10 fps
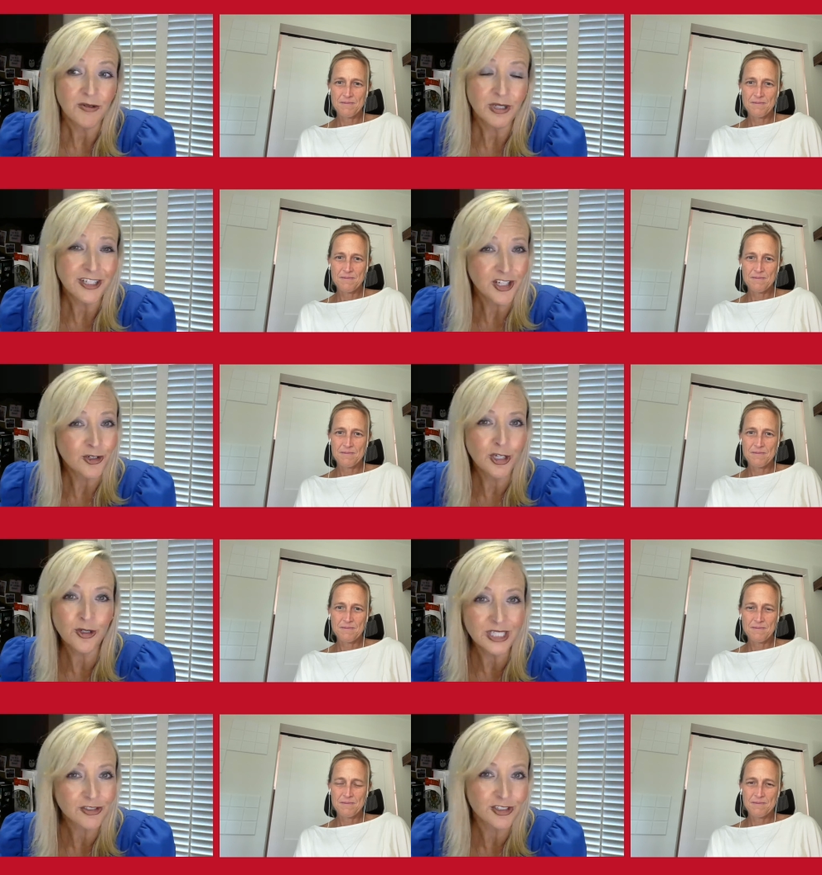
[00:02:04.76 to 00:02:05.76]
Speaker 1: I want to know who
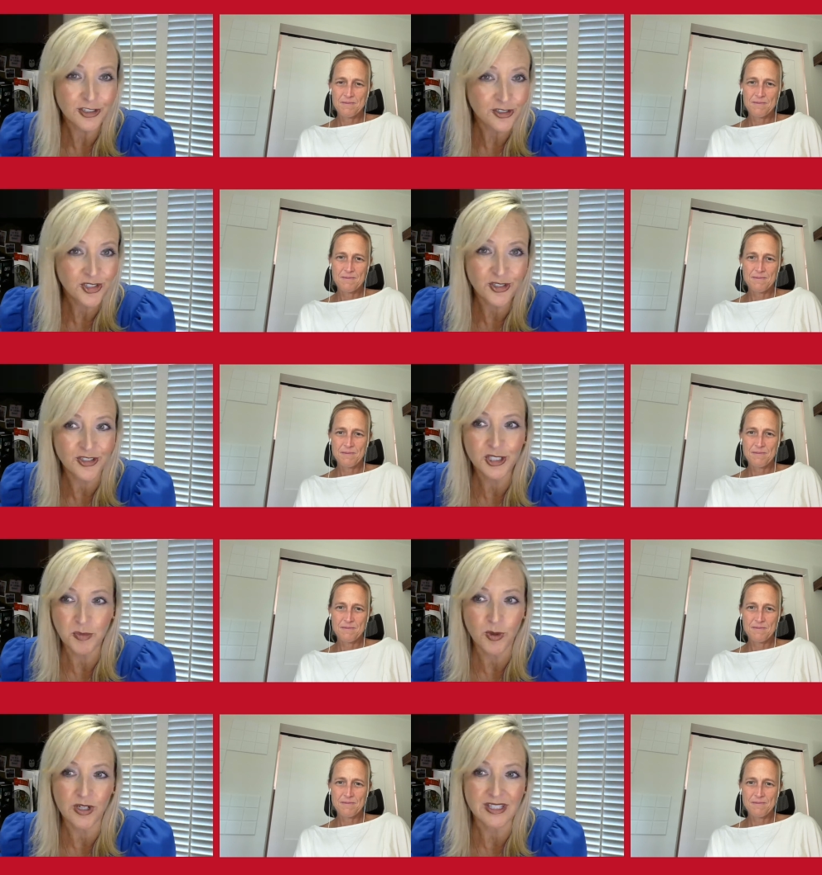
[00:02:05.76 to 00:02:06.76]
introduced you to
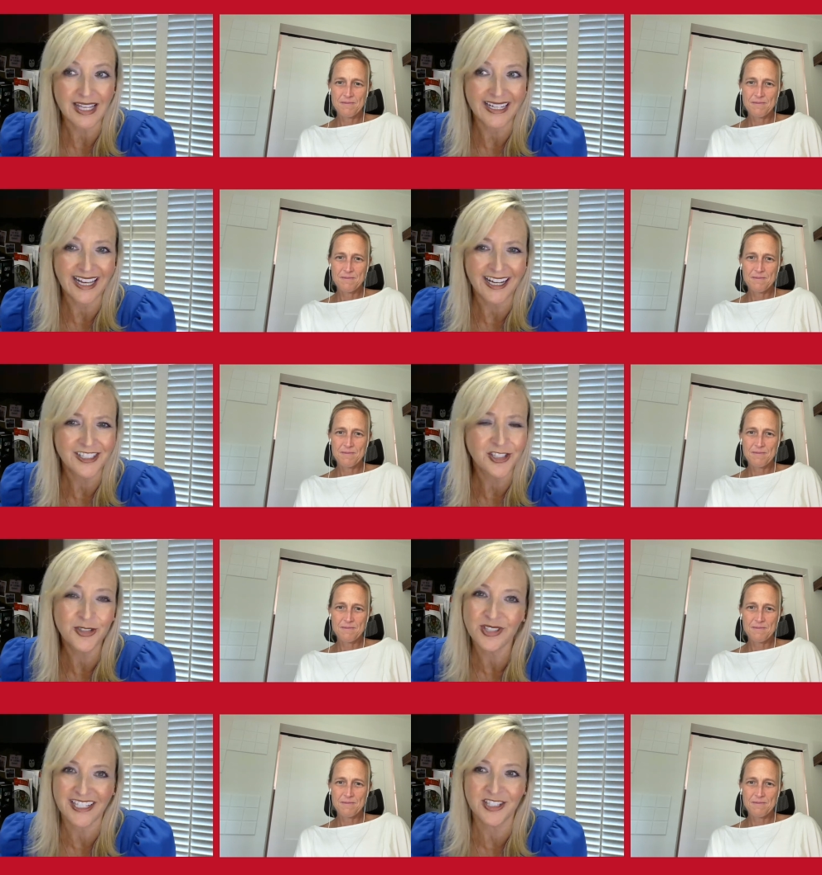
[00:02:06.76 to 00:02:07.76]
sports and how did
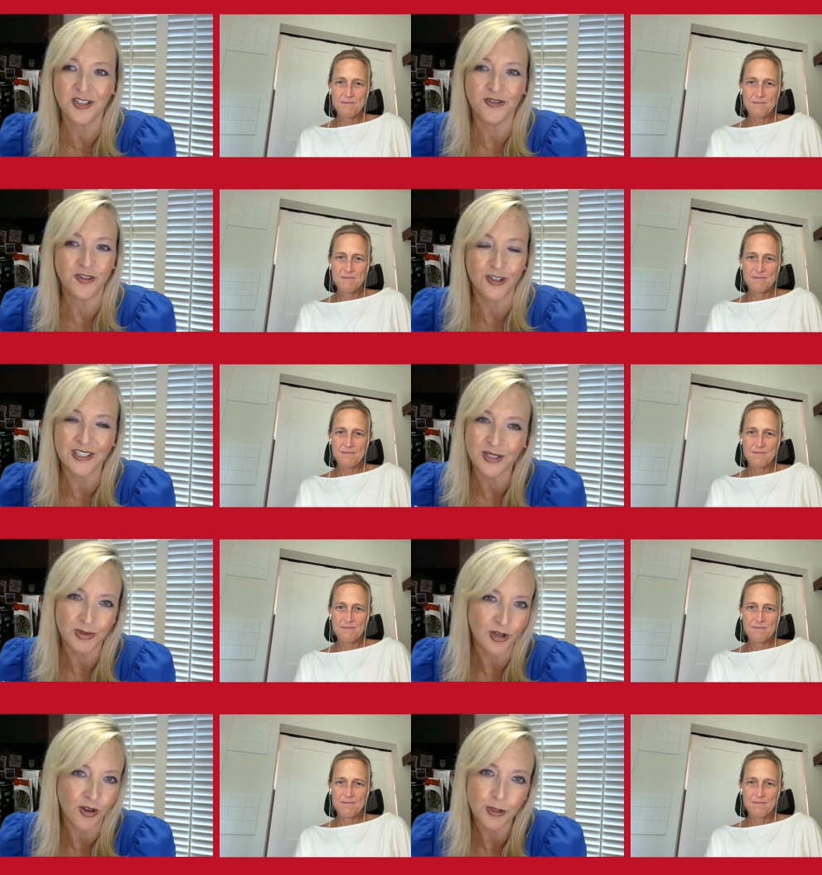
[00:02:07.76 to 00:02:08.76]
you stay so focused
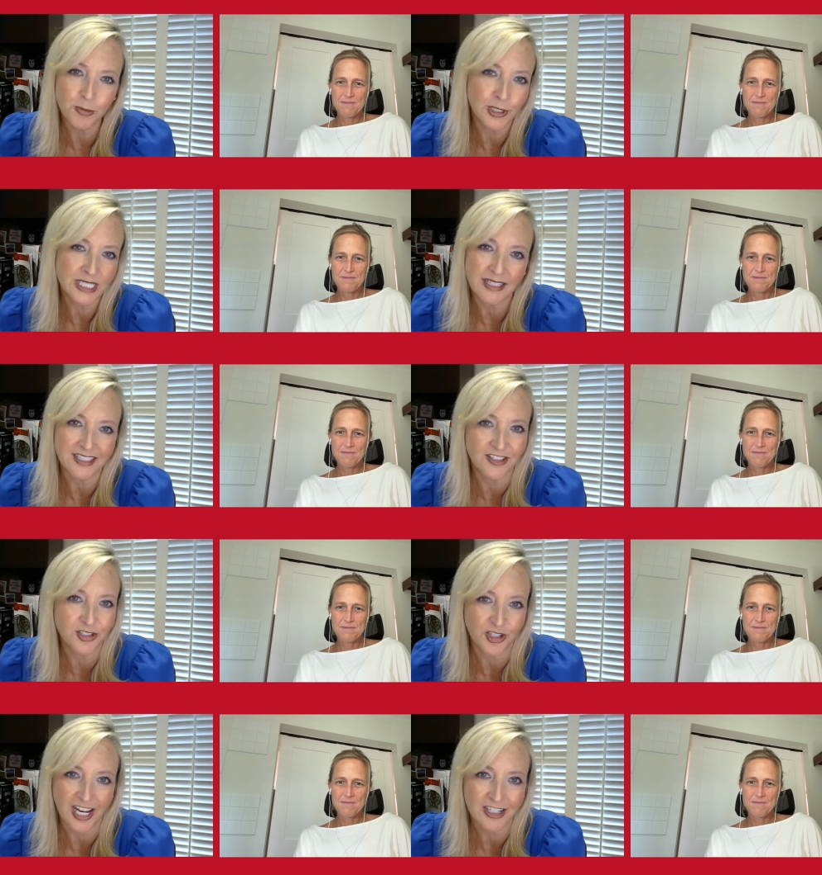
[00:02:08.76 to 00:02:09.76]
with all the preteen
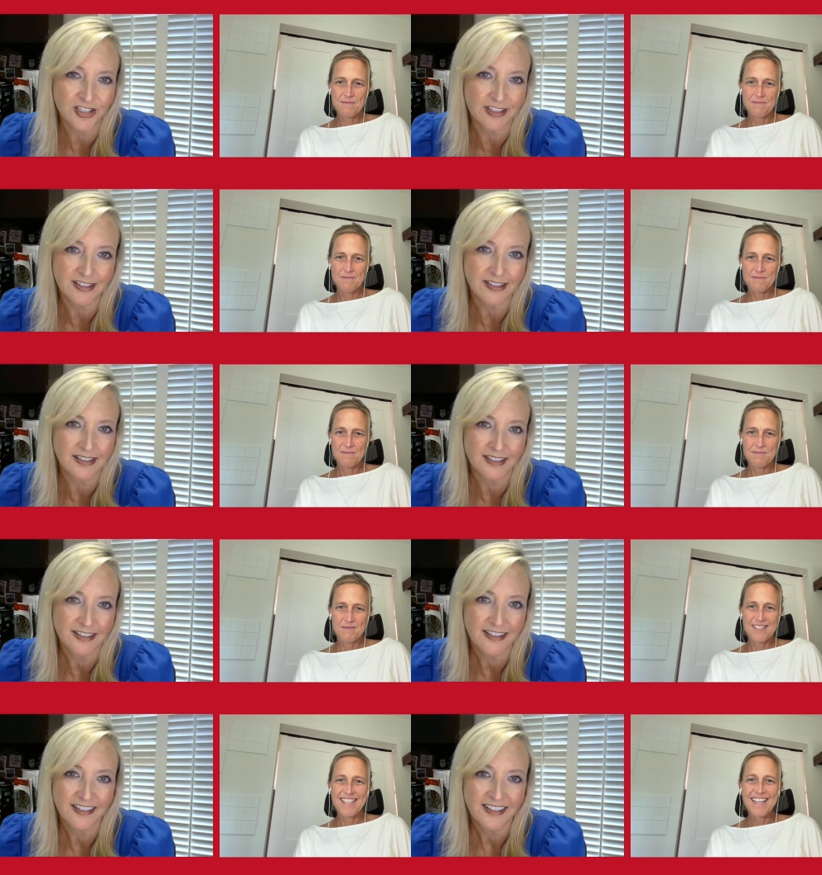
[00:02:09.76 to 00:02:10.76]
distractions?
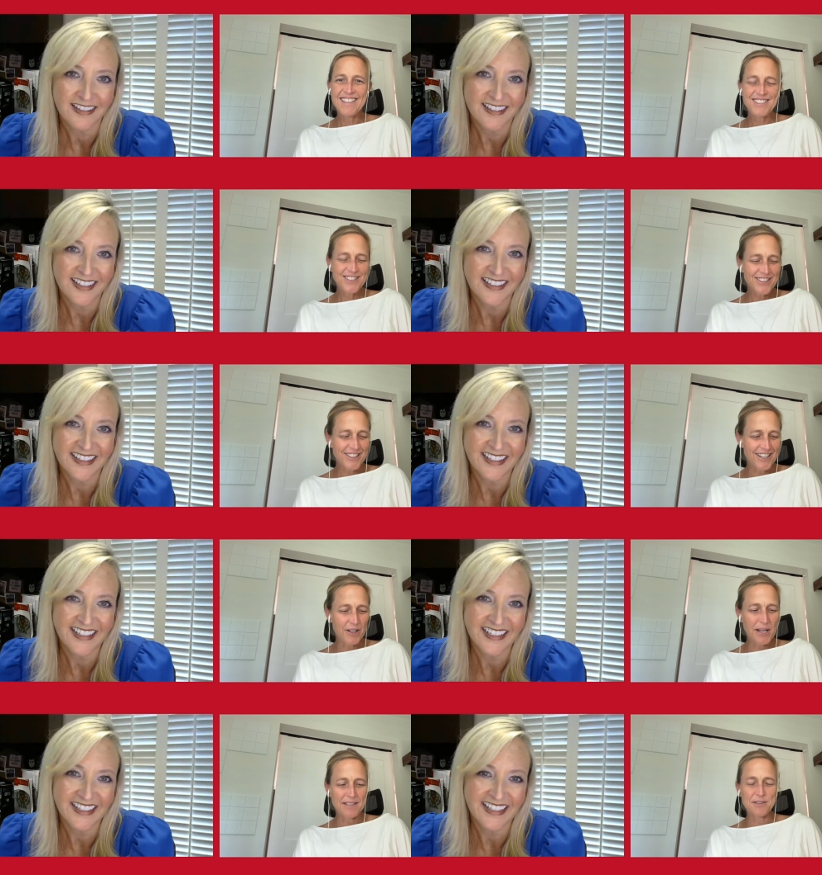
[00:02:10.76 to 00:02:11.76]
Speaker 2: Yeah, sure.
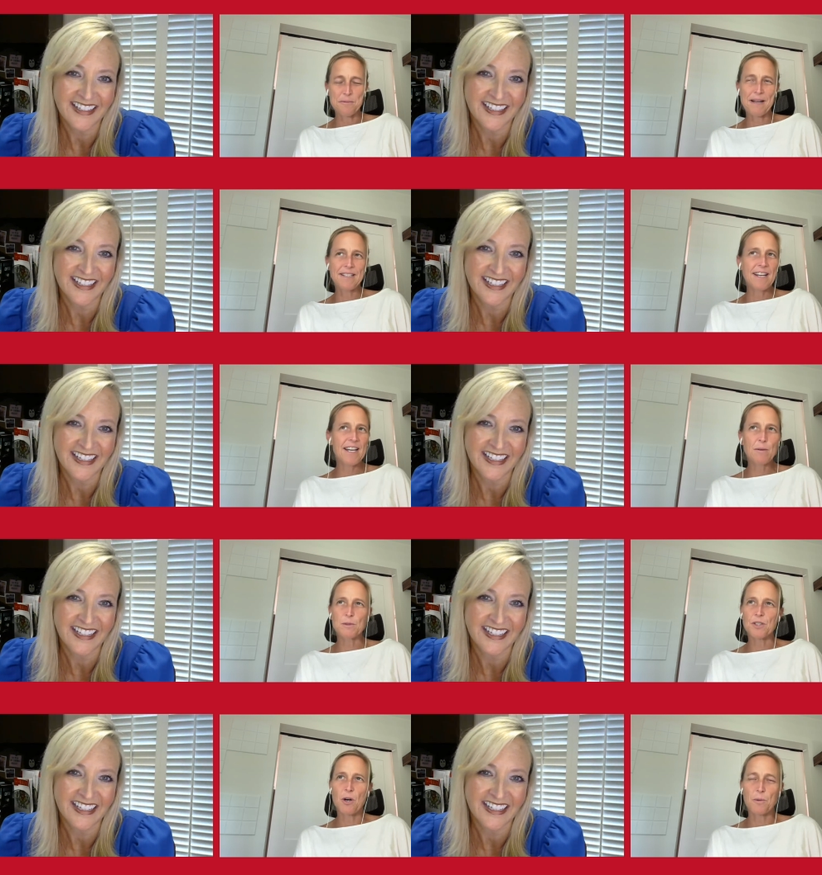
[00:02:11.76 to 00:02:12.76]
Okay. So my dad
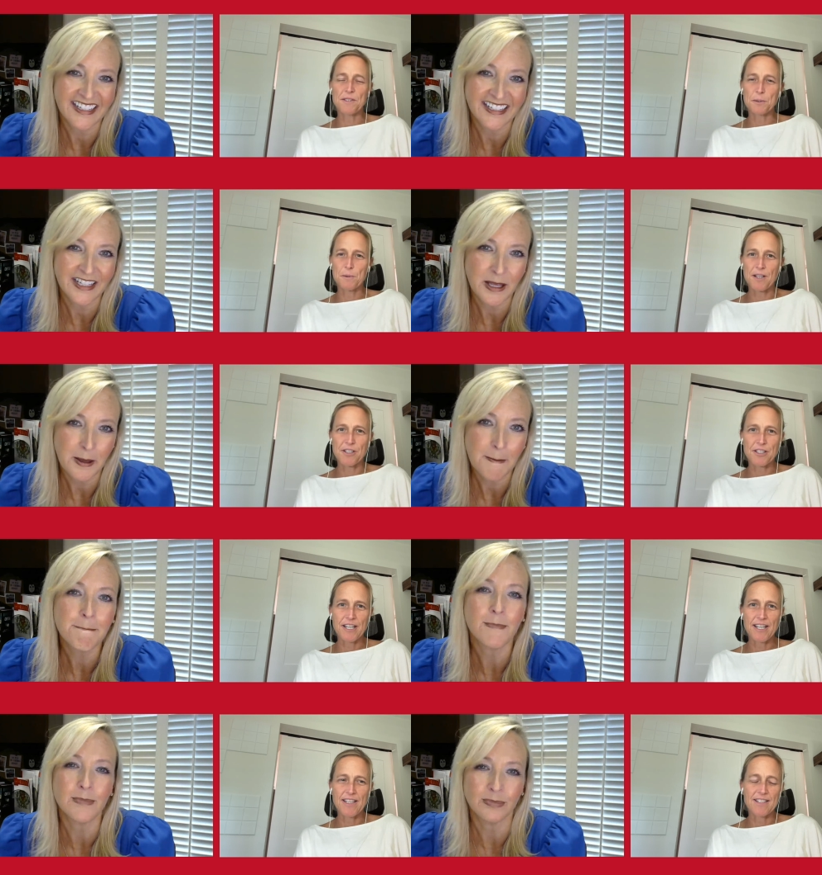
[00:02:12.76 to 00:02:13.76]
was always a runner.
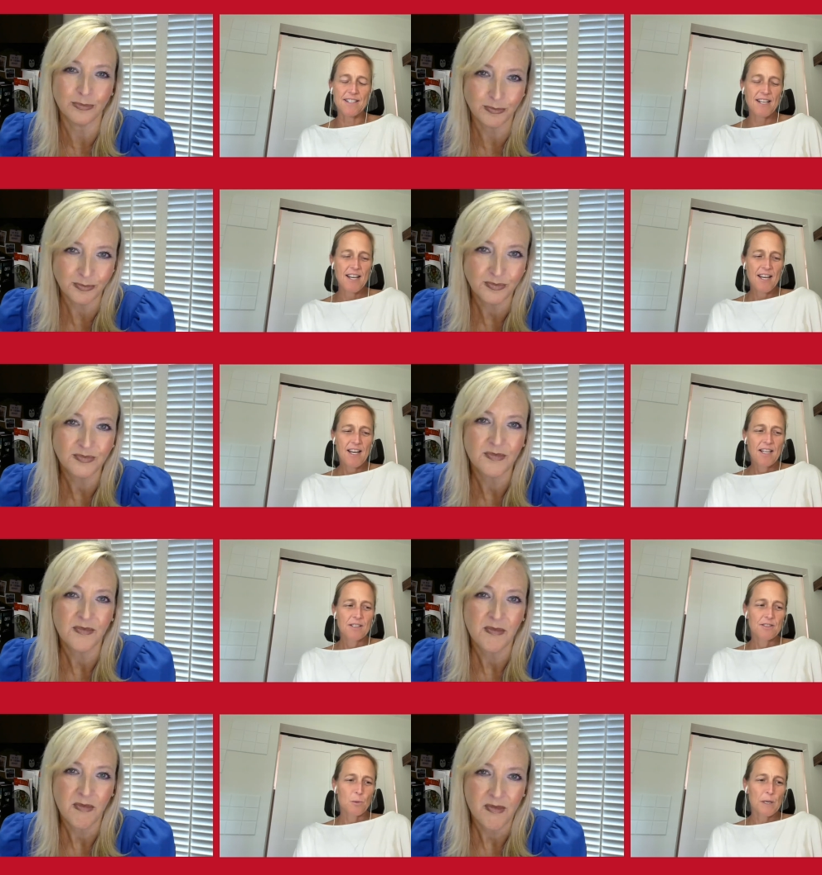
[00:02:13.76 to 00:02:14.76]
And
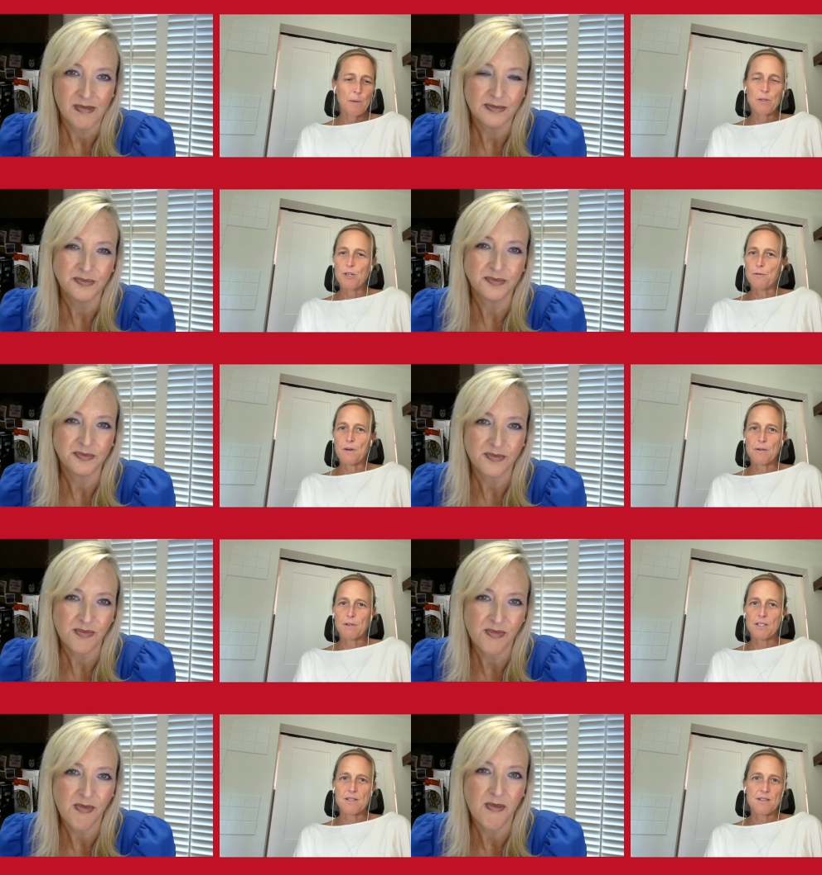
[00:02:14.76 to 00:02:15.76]
so he would do fun
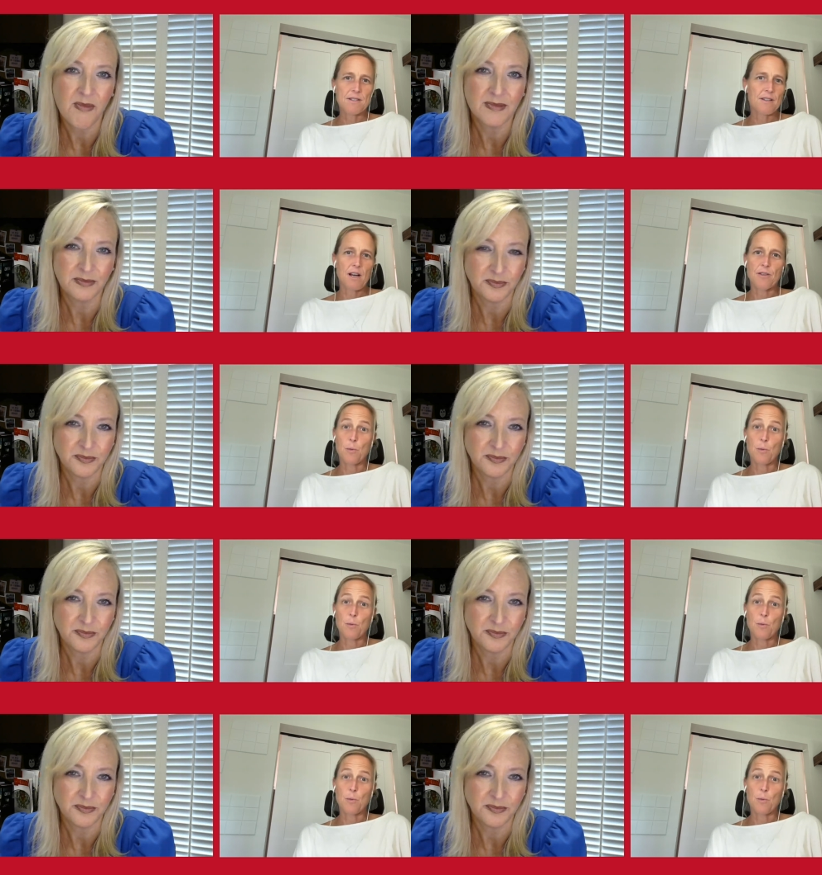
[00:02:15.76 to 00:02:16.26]
runs on the